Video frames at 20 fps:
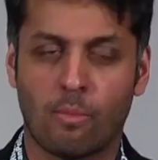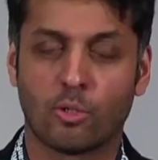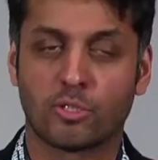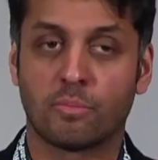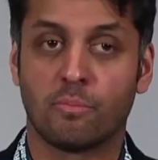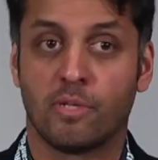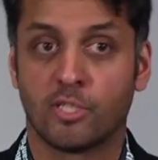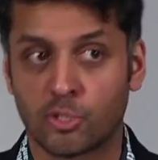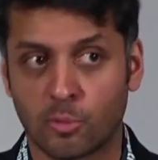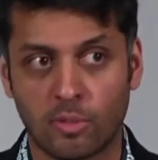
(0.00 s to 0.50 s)

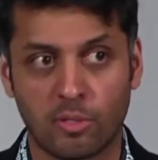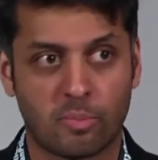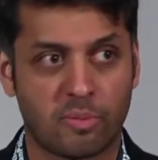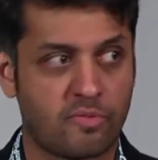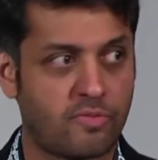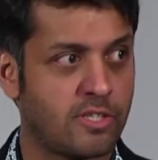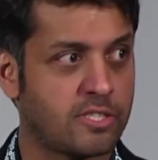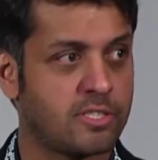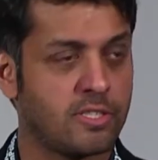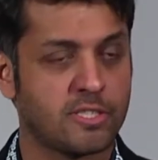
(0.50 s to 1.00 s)
miserable
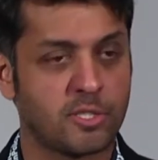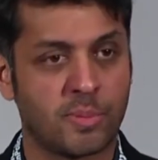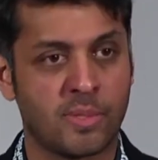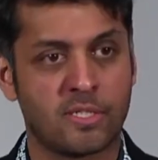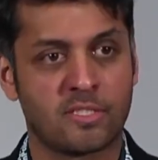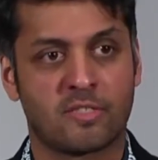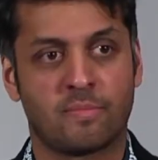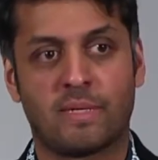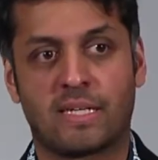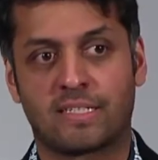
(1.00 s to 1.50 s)
professional experience
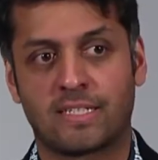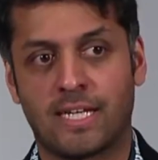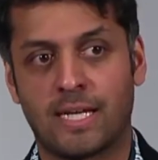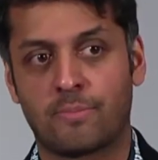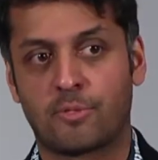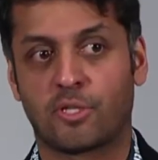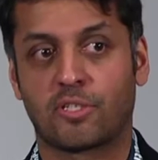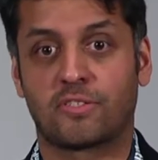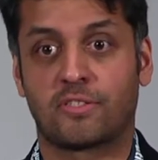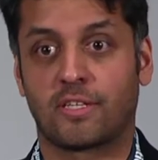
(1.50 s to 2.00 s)
of my time. It
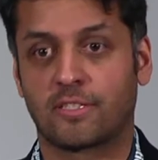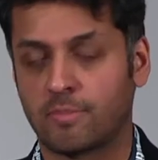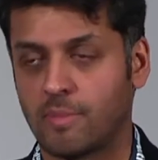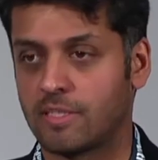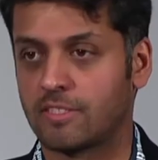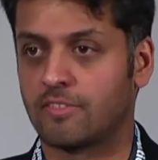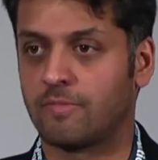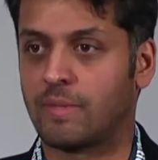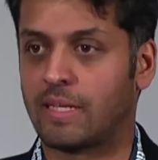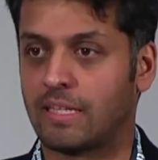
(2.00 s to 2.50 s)
took 6 months
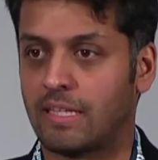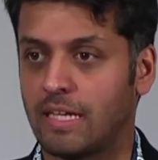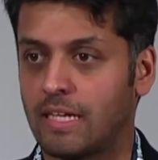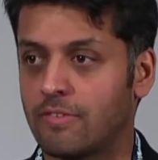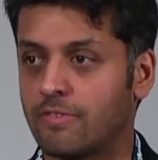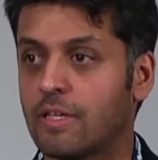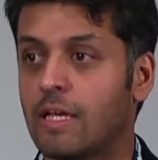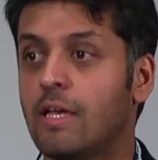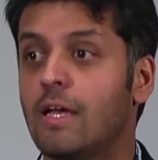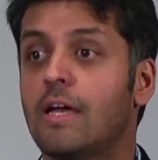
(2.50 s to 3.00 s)
of my life.
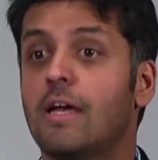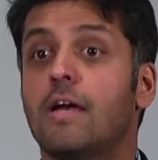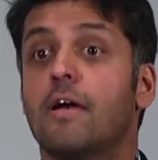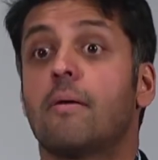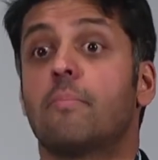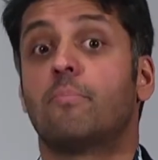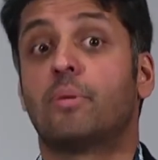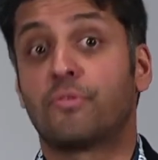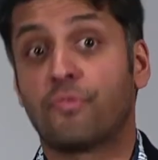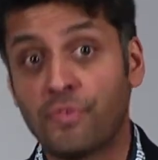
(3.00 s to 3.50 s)

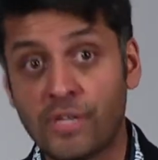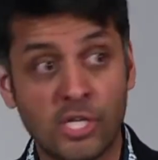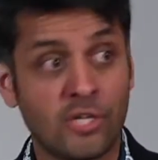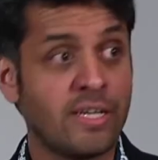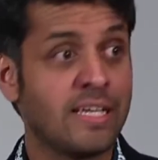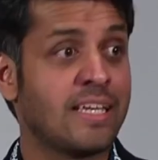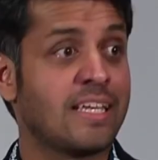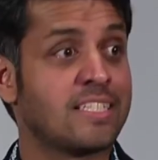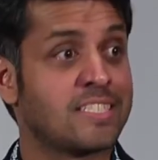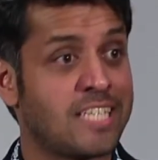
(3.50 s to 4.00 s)
But Fear
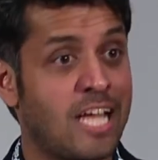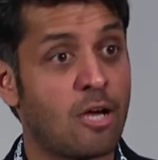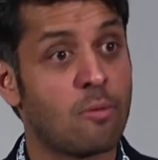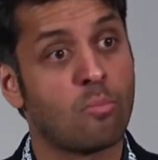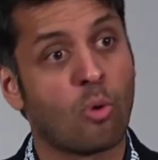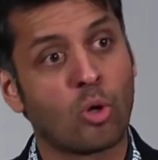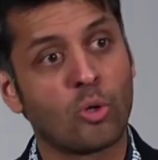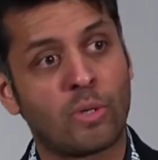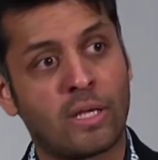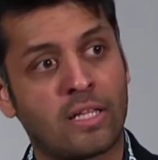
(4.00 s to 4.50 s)
Inc. is now
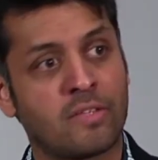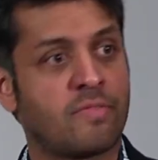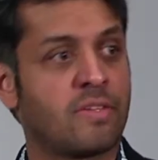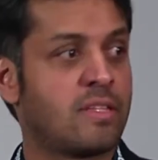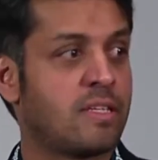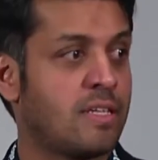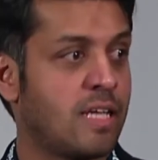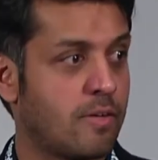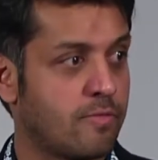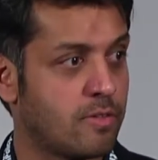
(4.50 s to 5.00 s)
more relevant than
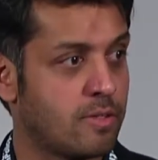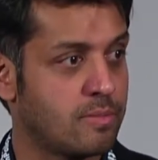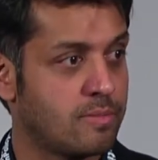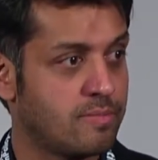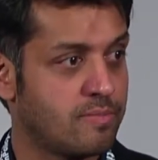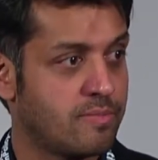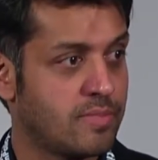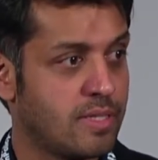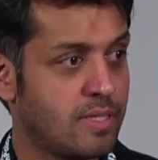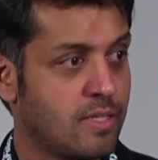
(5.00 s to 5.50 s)
ever,
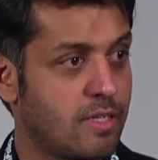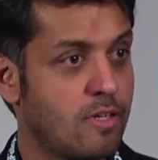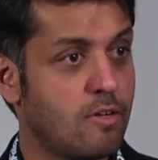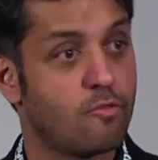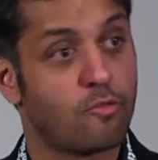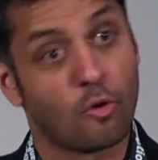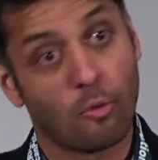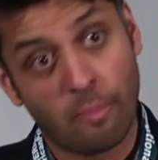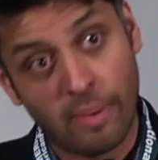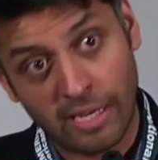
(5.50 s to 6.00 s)

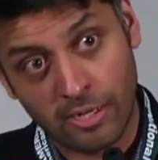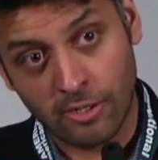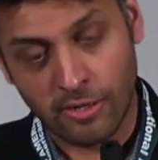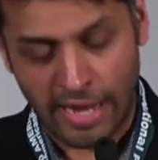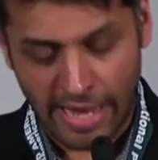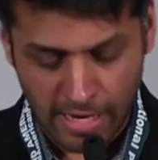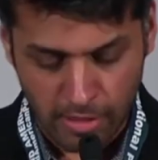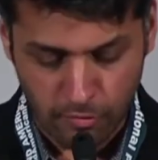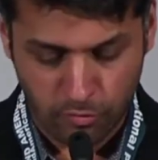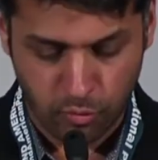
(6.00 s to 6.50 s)
for better
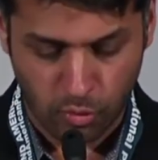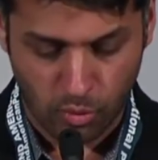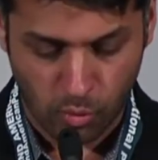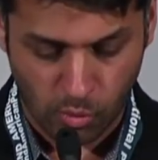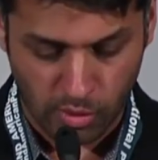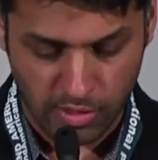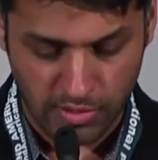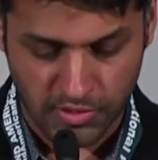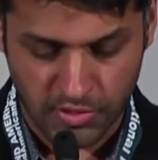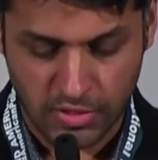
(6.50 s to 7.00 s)
and for
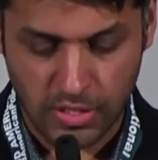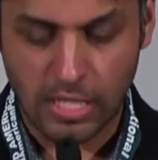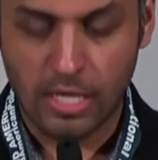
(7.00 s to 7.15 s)
worse.